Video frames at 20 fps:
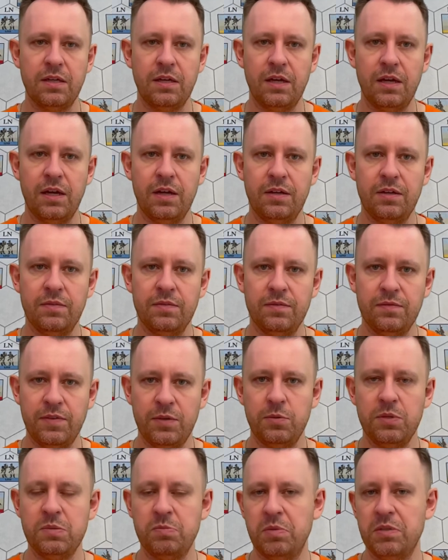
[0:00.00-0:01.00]
a
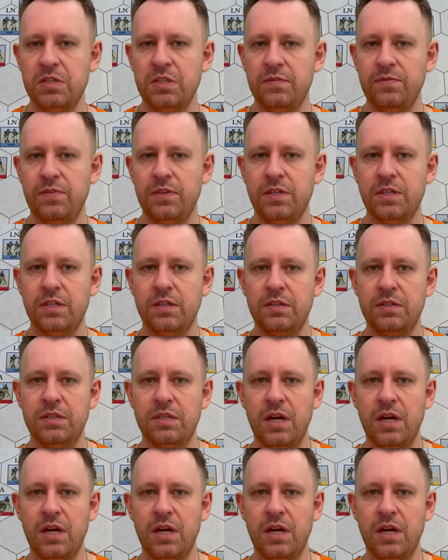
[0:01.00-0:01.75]
very specific